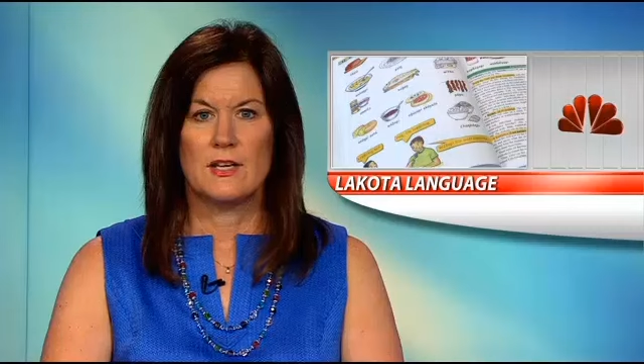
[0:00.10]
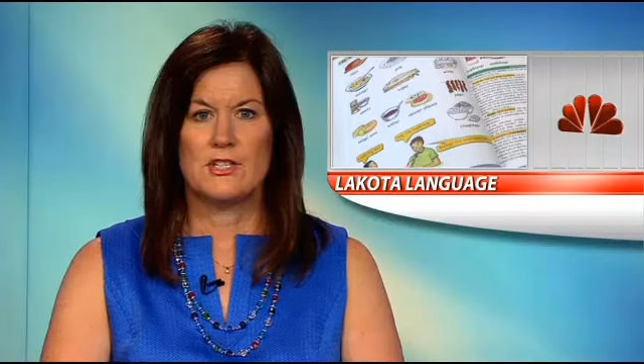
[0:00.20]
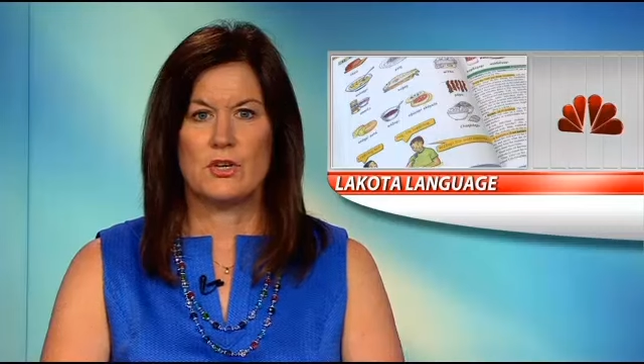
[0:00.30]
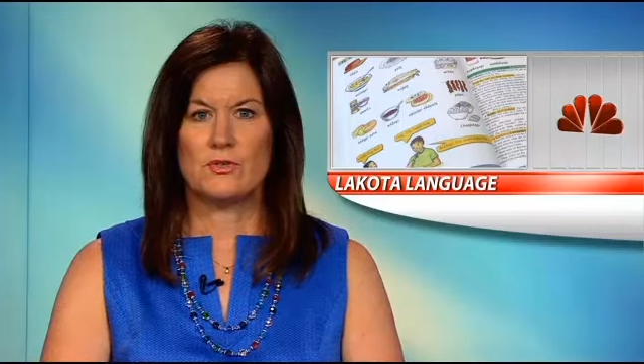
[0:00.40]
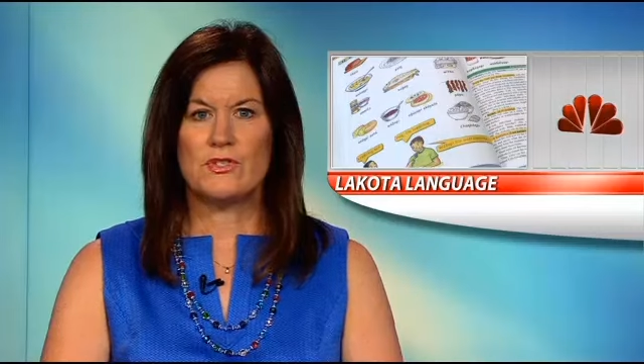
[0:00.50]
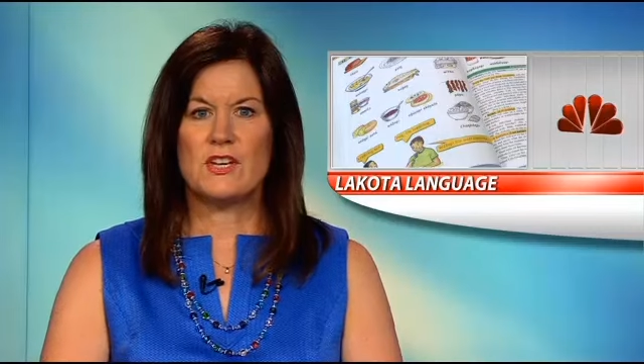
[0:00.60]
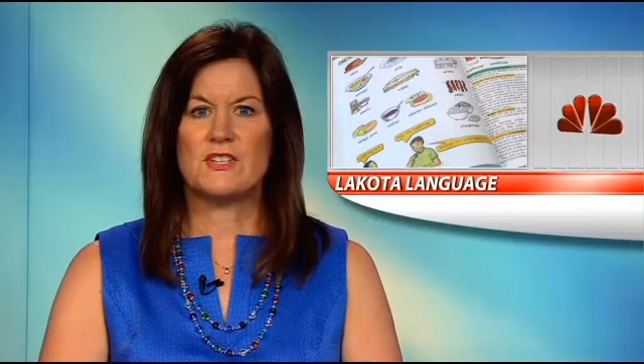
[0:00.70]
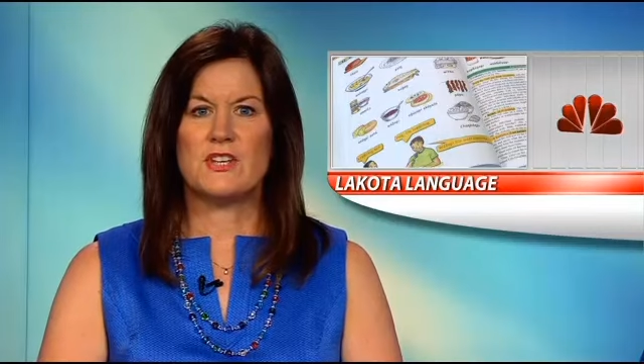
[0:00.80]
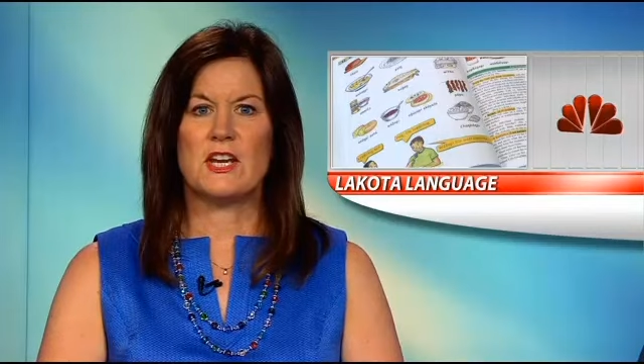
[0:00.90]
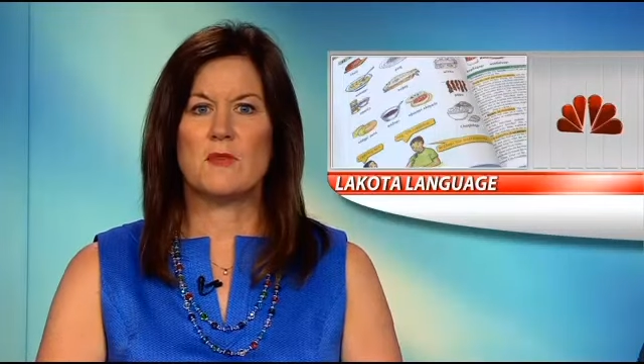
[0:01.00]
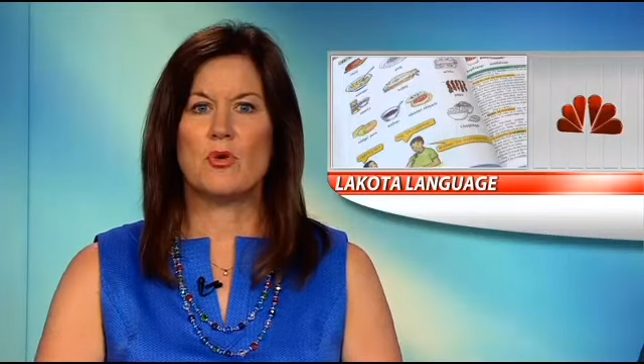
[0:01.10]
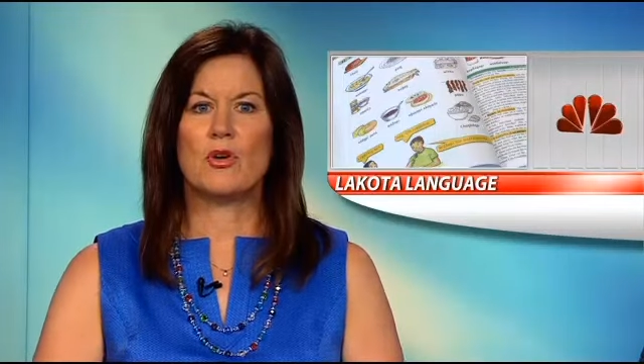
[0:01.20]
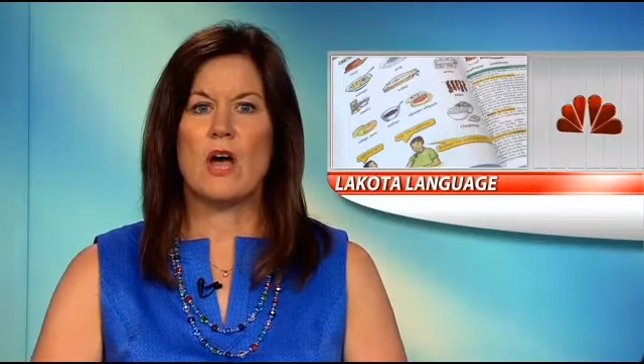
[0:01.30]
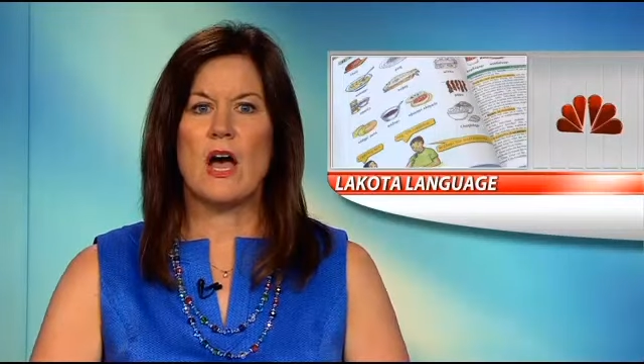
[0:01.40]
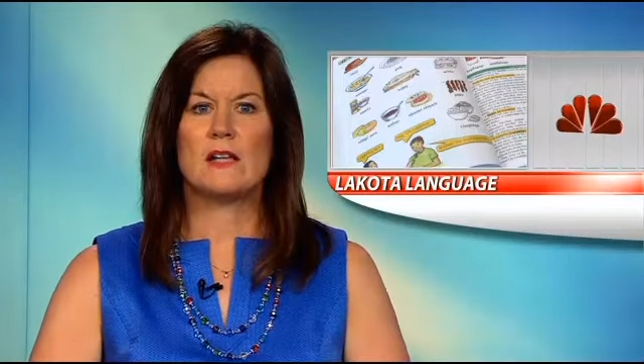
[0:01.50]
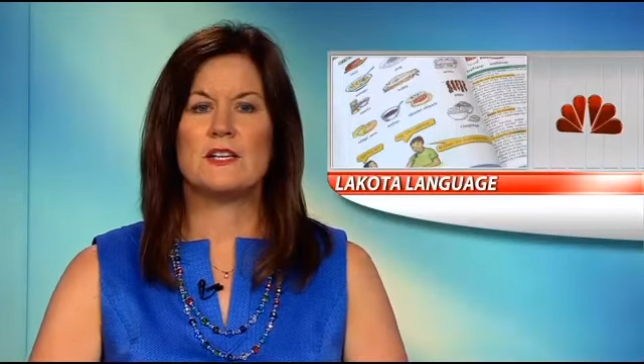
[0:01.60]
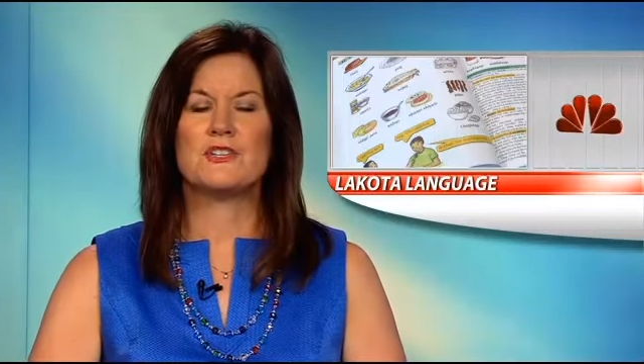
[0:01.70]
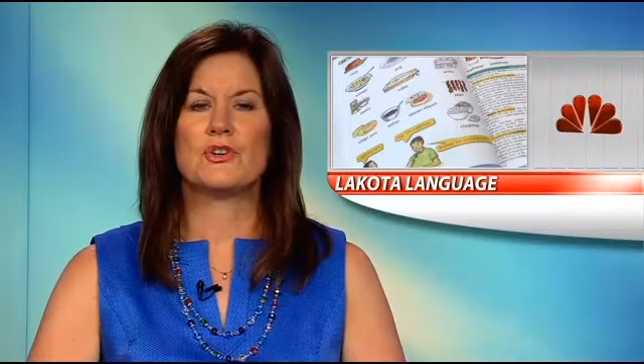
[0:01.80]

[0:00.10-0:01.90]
Students at Sitting Bull College